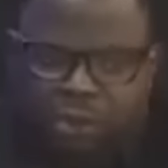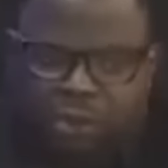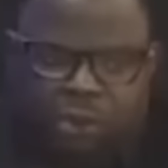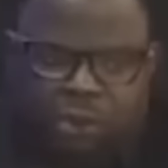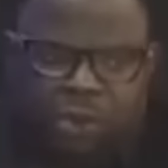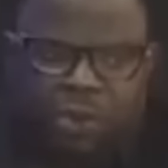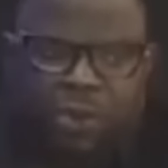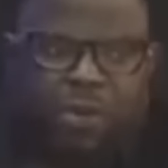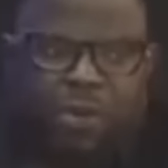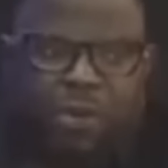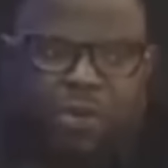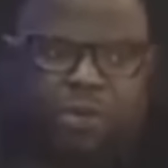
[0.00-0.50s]

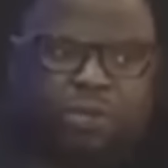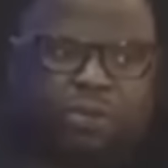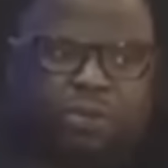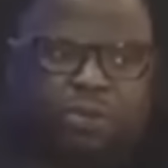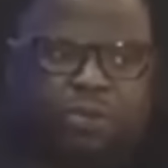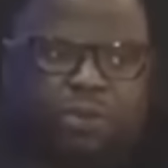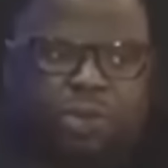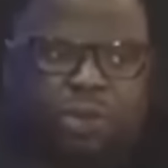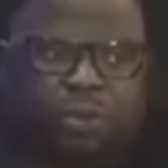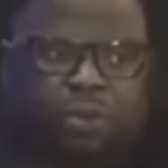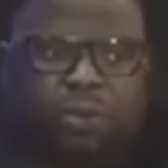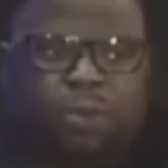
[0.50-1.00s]
know one or
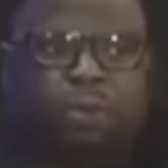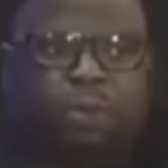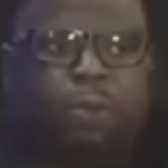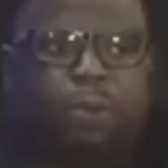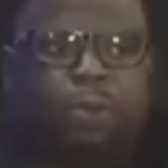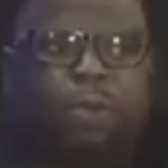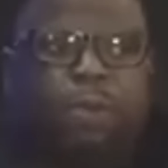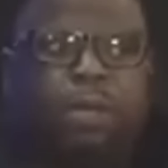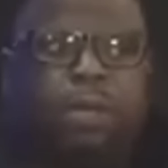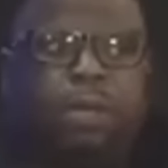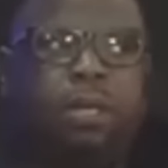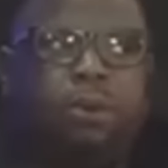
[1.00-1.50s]
two people
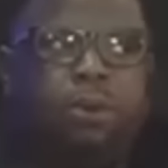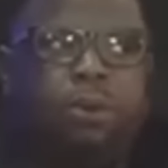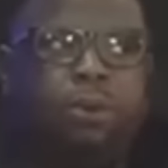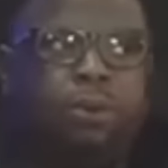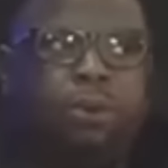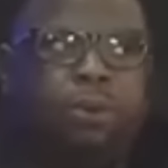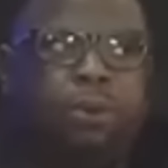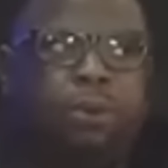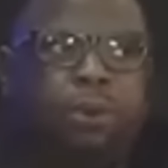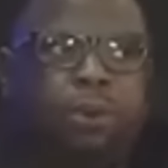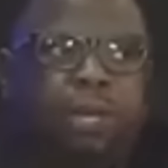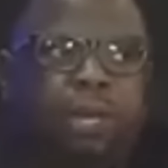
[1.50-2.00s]

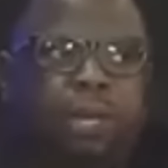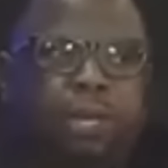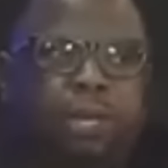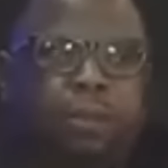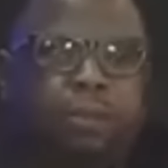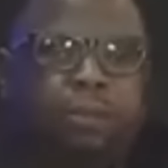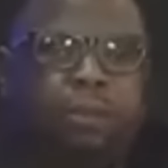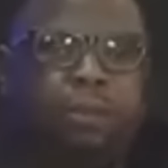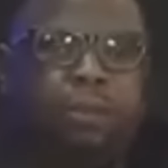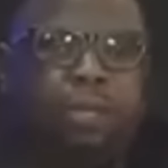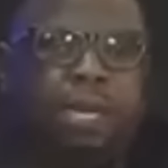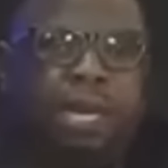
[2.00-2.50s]
who
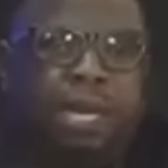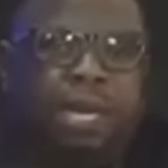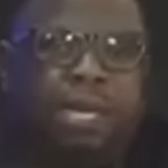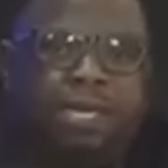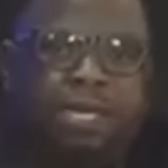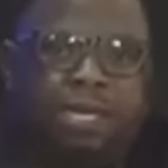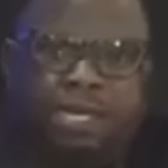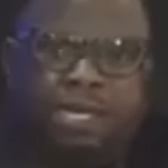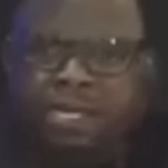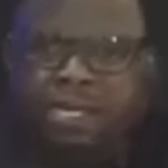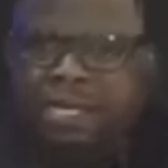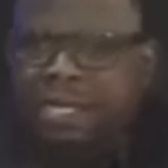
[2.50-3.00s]

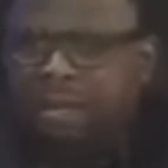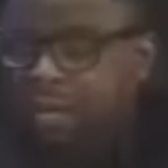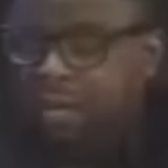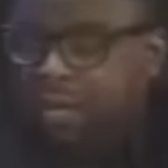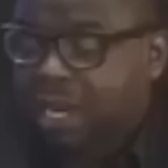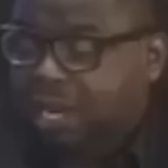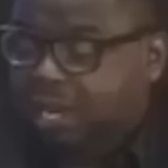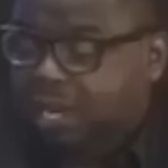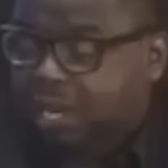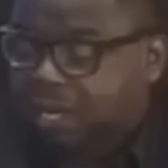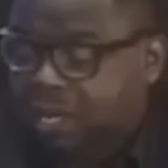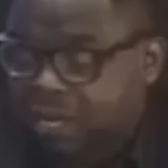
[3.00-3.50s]
had a
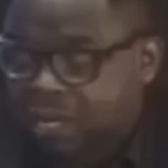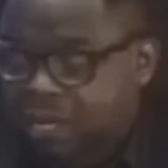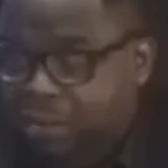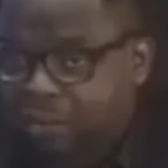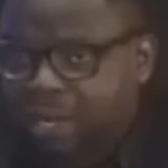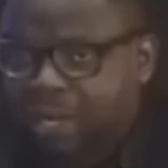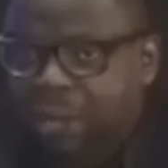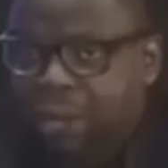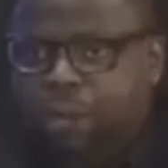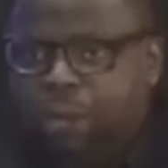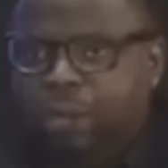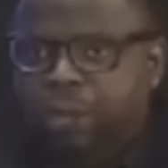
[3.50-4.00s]
similar
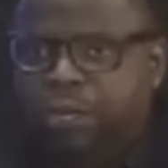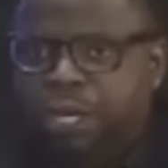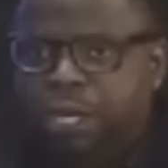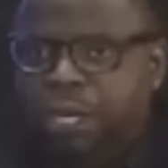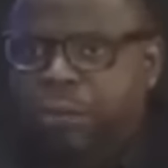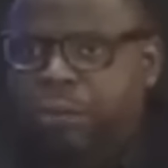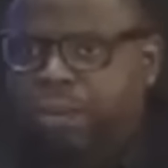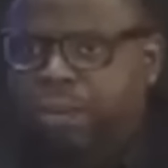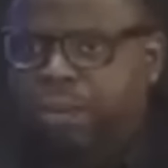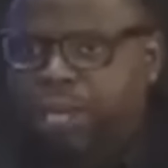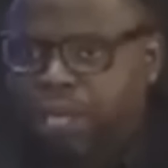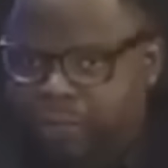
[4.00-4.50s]
deal with
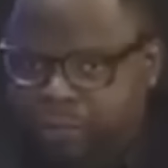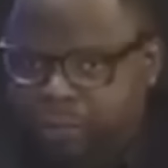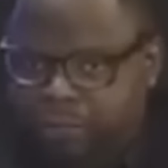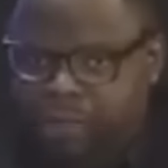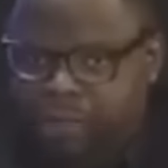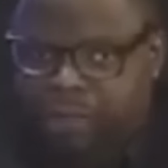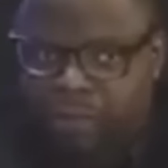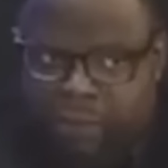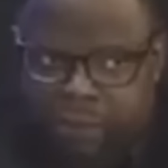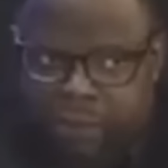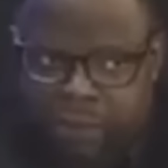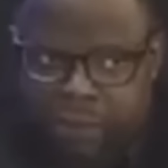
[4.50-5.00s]
God, and by the
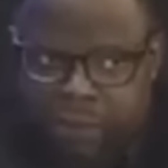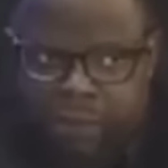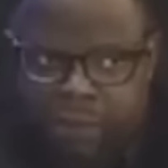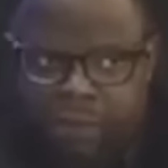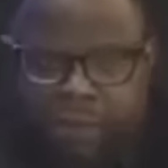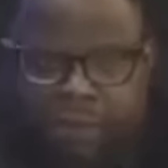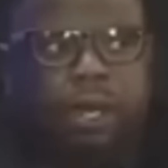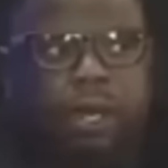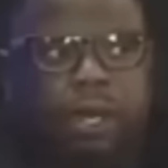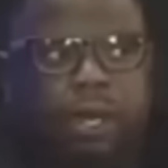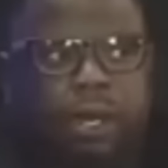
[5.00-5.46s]
grace of God